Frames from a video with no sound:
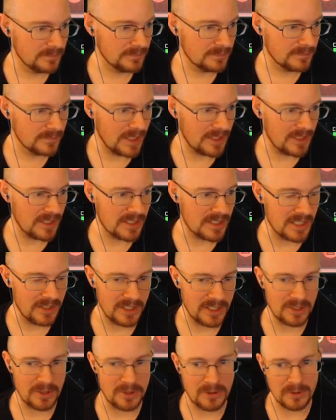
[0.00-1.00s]
That does sound
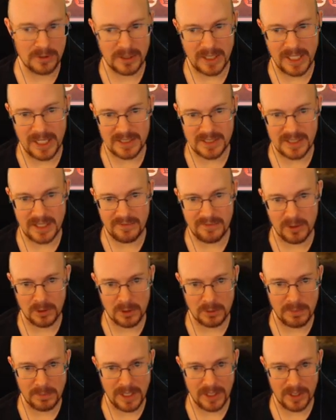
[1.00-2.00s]
like a cool class. Yeah,
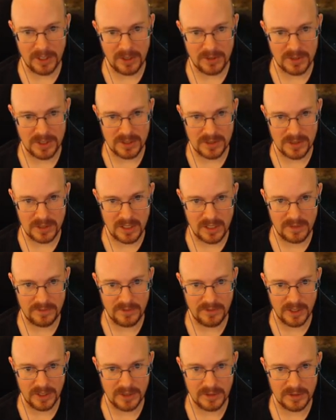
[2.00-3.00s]
vocal pedagogy is a lot of
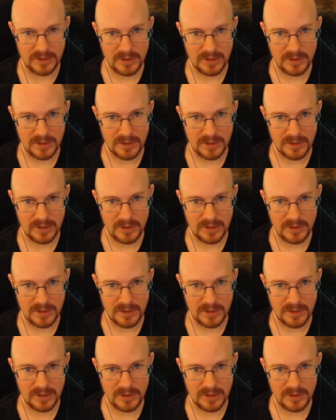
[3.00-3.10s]
fun.